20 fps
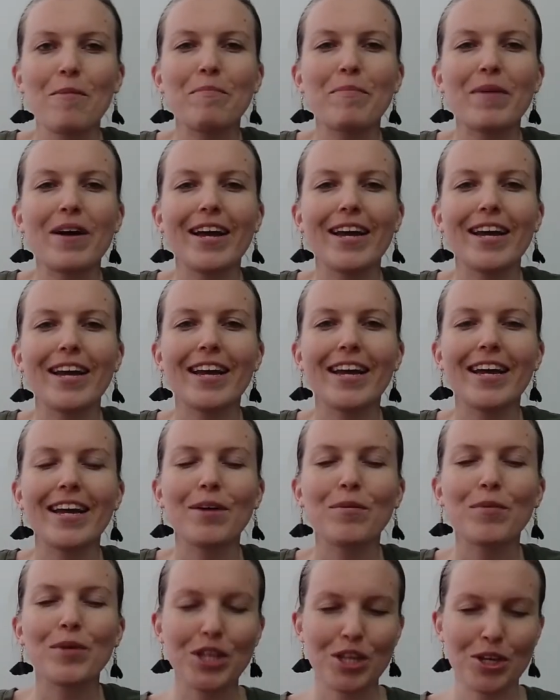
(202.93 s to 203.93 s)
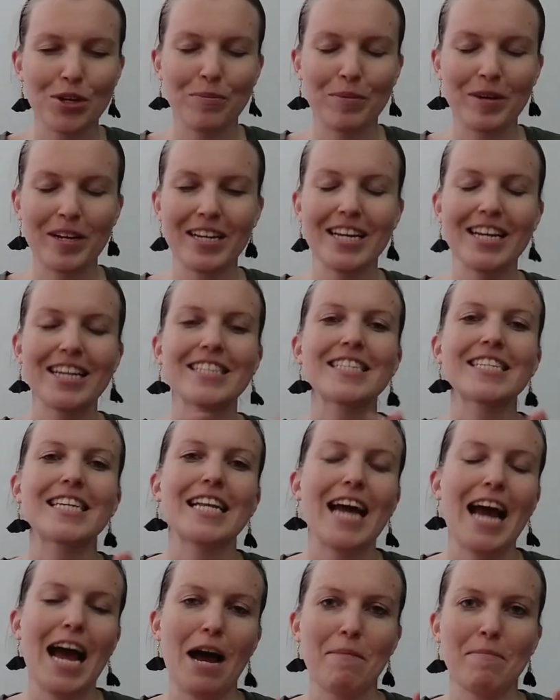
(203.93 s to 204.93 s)
but we're human. It's going
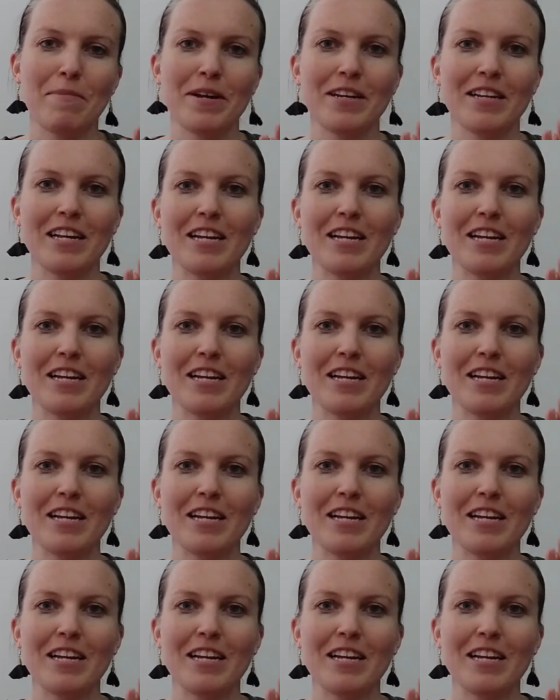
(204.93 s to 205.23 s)
to happen.